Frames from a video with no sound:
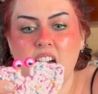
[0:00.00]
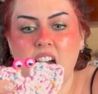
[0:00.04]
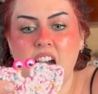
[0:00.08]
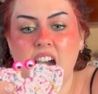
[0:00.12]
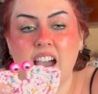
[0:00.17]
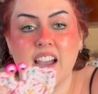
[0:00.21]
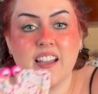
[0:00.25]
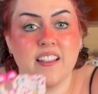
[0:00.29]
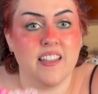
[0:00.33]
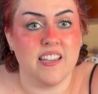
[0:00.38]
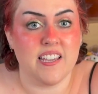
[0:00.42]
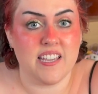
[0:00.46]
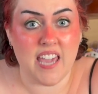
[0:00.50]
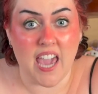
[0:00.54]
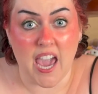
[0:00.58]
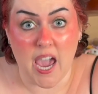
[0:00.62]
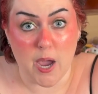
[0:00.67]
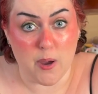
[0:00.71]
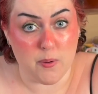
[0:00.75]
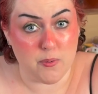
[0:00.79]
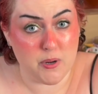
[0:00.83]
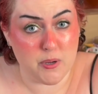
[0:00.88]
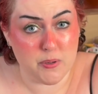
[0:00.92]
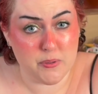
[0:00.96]
I like
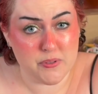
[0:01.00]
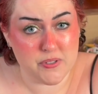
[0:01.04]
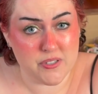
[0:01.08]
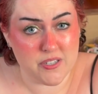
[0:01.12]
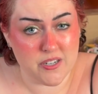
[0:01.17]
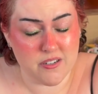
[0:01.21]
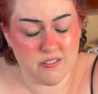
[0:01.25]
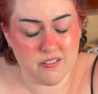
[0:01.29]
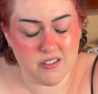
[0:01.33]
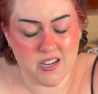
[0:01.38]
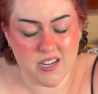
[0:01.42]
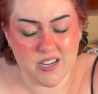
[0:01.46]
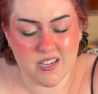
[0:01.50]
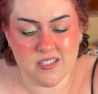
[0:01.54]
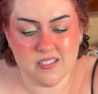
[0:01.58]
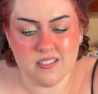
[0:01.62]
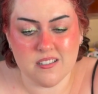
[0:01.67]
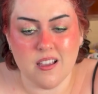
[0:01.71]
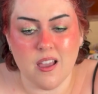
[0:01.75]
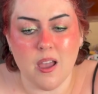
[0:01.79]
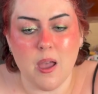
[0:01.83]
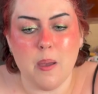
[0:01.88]
cow nose stingrays,